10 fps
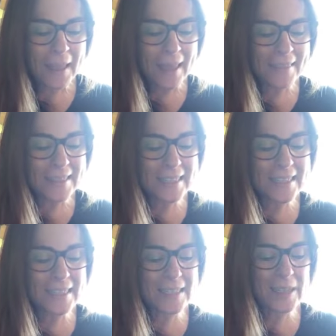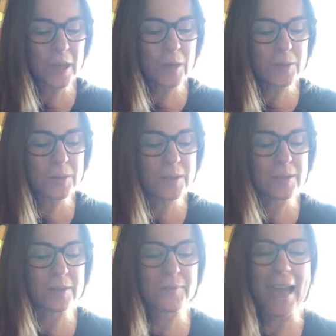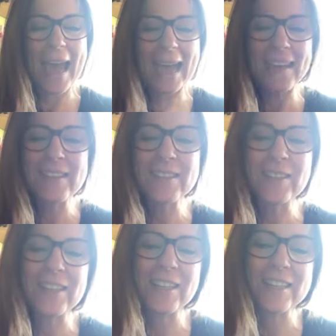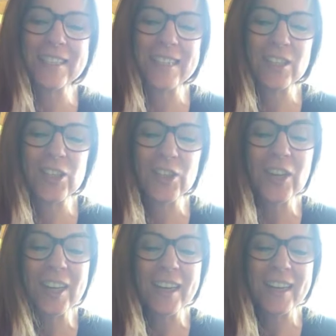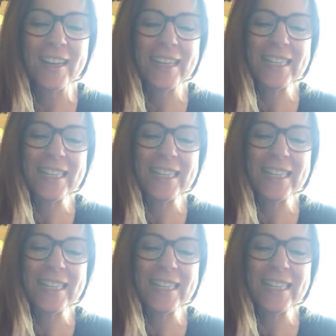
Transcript: and the city's ghosts of hazelnuts and sugar,